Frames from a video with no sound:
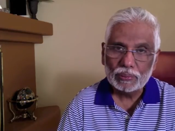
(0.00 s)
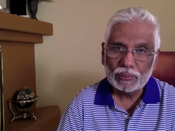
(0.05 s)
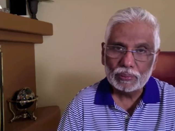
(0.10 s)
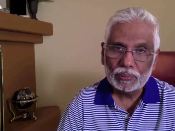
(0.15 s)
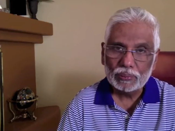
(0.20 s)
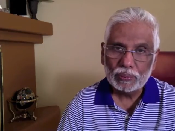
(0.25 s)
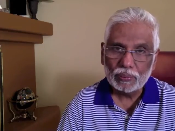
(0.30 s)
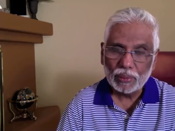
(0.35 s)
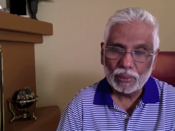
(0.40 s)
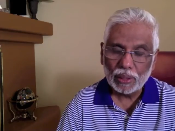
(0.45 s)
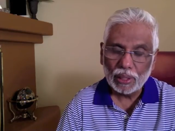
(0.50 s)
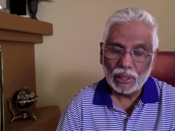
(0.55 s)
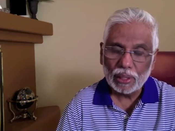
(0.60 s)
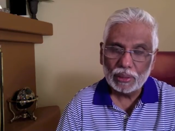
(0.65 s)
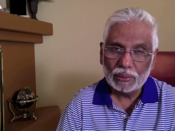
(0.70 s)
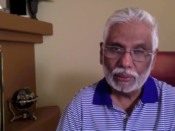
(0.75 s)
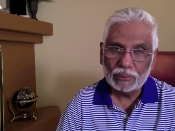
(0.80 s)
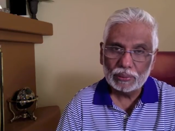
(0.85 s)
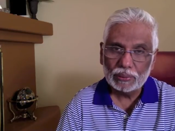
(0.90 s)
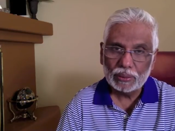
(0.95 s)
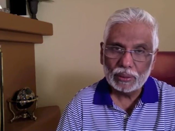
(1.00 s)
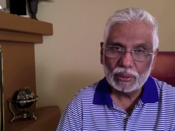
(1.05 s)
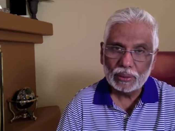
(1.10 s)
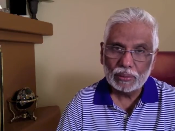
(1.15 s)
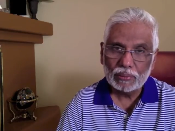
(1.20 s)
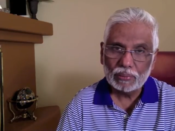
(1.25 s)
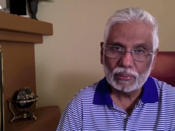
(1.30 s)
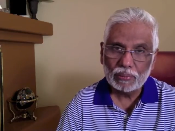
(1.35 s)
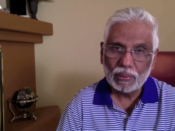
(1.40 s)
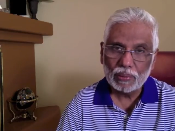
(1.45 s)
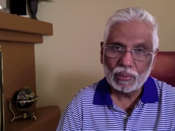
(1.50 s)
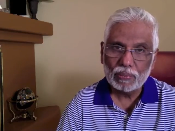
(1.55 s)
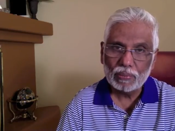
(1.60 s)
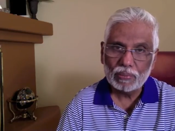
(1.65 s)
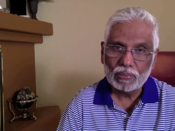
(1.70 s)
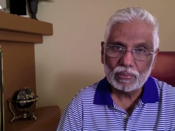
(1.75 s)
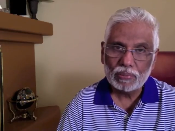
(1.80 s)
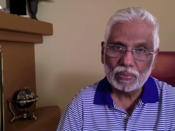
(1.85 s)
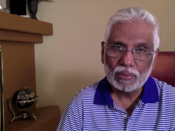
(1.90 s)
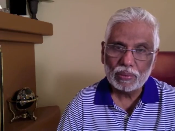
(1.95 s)
your energy
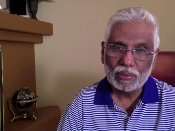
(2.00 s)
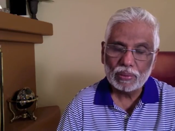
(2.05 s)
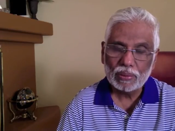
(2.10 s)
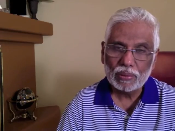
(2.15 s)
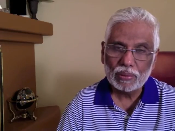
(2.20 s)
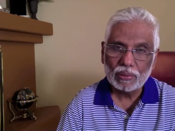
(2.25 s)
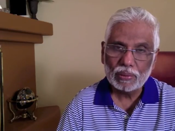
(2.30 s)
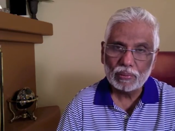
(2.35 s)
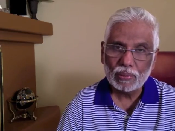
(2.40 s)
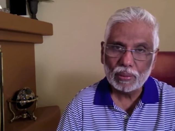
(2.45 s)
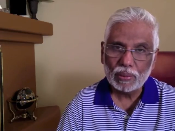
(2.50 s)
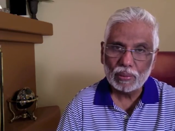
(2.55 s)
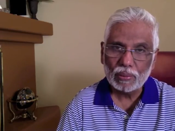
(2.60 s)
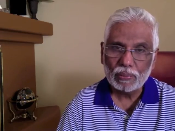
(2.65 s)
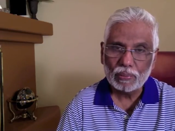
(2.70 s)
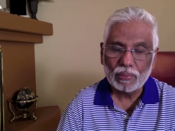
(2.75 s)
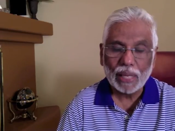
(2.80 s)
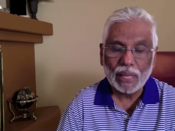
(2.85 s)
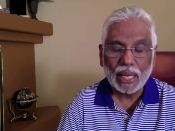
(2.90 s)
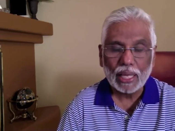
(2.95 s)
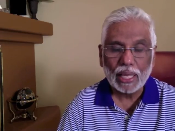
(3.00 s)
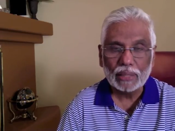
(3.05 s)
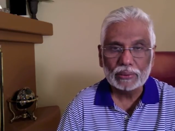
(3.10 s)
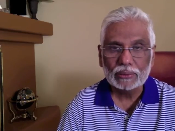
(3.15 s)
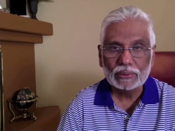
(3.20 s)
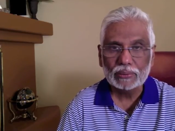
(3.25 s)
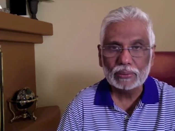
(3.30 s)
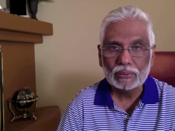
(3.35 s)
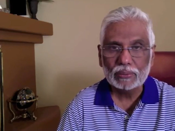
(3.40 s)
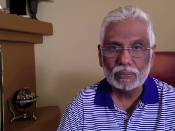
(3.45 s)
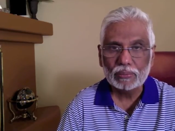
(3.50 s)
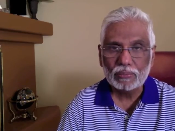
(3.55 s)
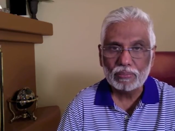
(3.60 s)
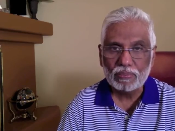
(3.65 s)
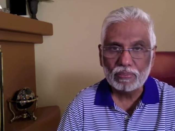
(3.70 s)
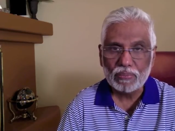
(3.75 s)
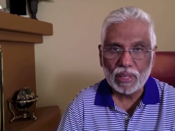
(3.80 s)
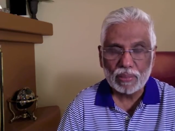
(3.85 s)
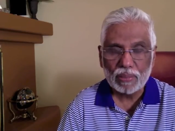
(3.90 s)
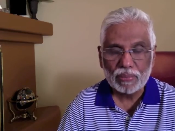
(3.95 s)
from your past
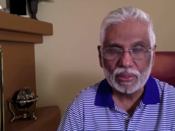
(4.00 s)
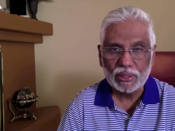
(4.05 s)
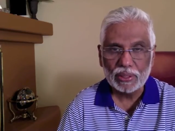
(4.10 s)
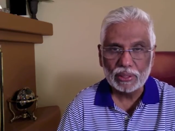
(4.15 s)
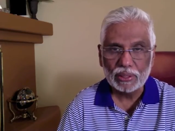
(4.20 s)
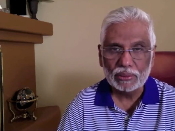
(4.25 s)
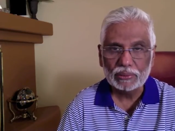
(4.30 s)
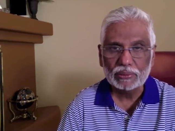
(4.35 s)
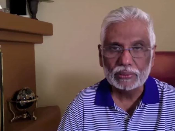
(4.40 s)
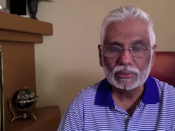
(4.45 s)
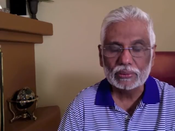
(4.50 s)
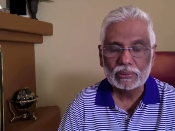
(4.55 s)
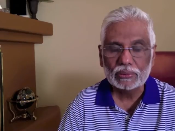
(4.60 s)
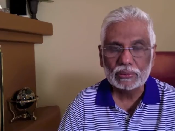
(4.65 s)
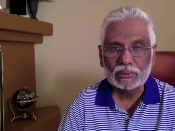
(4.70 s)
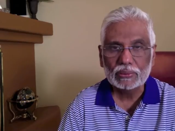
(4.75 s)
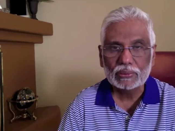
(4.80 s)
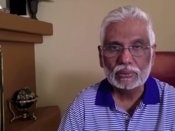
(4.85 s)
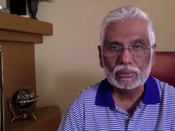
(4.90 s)
memories